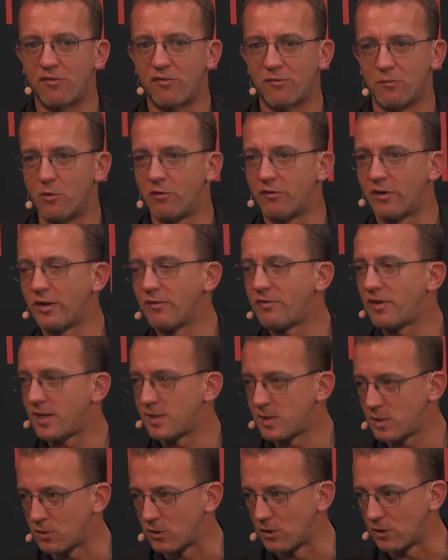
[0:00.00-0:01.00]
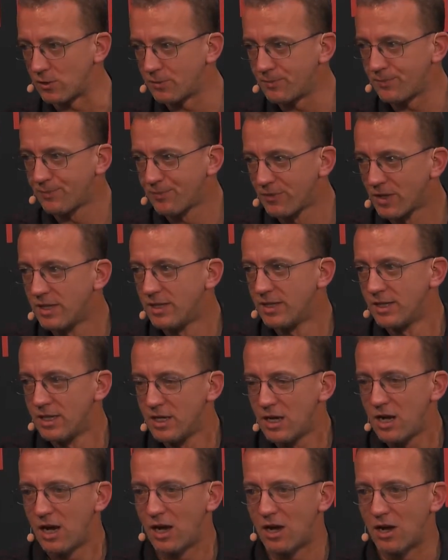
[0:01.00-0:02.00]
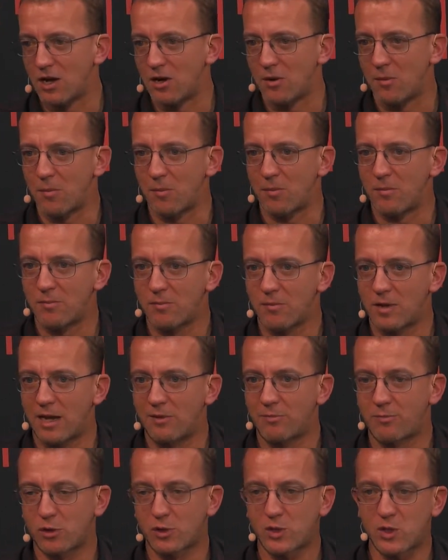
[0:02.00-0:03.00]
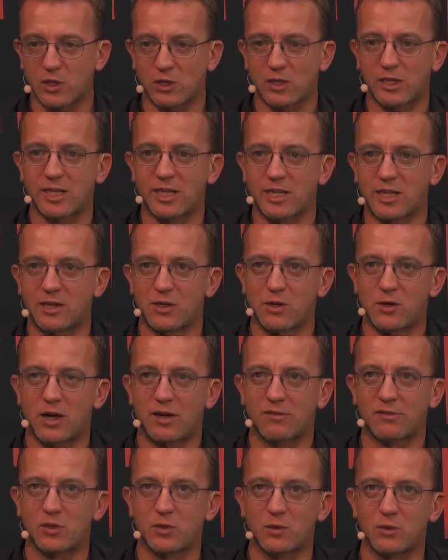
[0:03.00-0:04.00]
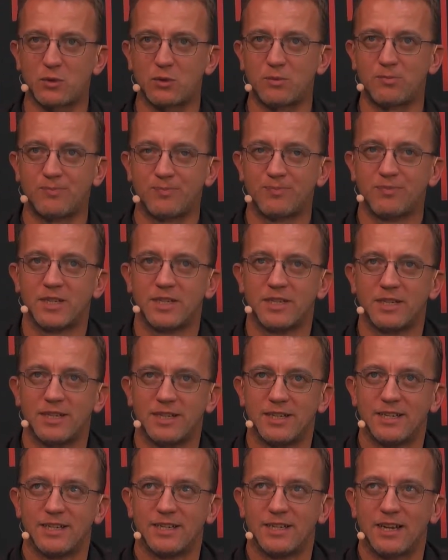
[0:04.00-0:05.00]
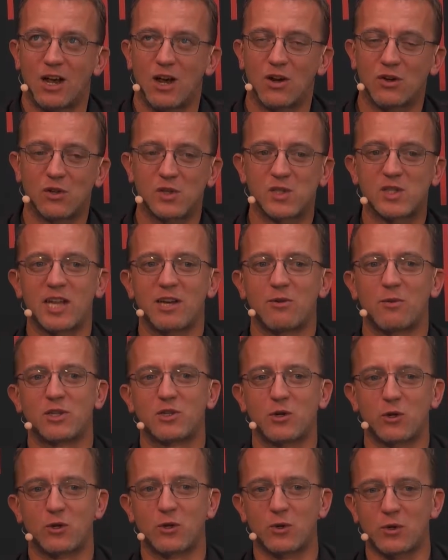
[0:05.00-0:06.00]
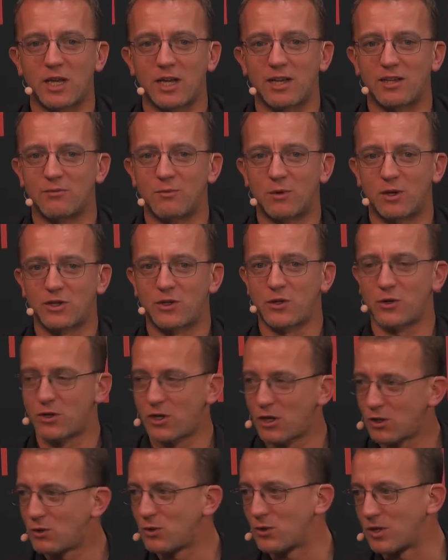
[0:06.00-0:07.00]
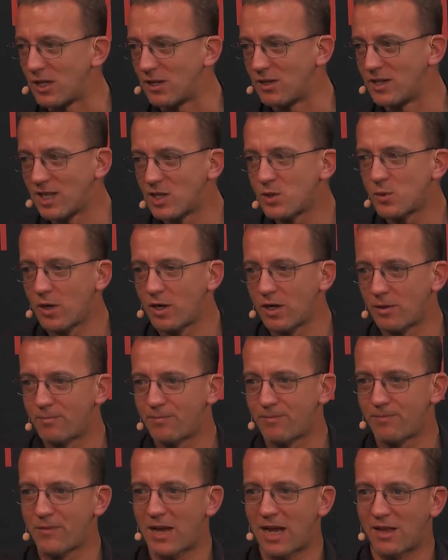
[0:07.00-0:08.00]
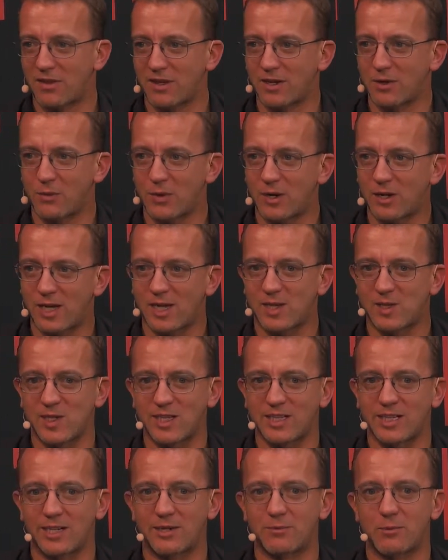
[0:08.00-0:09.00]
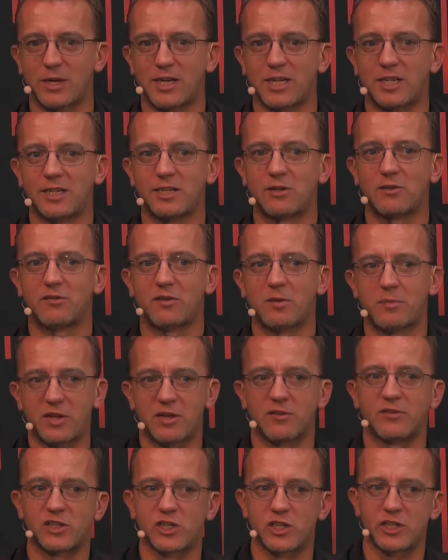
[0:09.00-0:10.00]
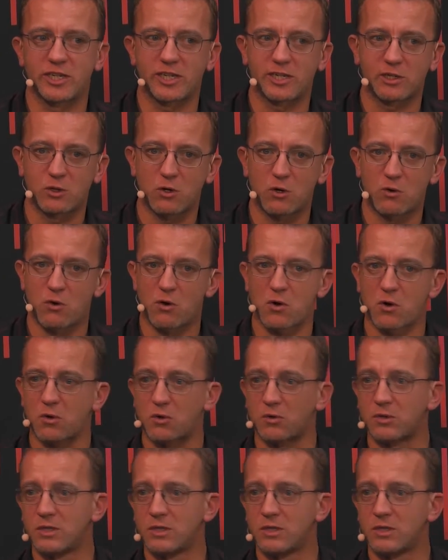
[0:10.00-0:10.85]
moving faster. And personally, you have to understand what you're good at and what you're not good at. That's why I think realizing that we needed a VP of engineering to grow,